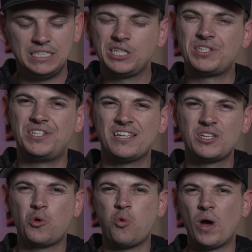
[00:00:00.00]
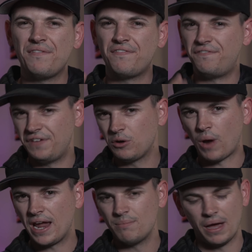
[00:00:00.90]
just doesn't quite fit
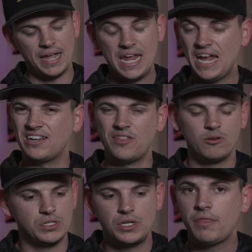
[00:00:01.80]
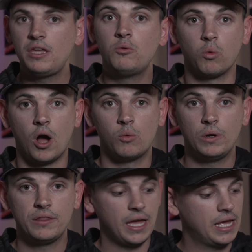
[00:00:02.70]
right in my hand. And there's nothing
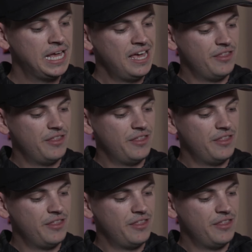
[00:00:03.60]
wrong with that.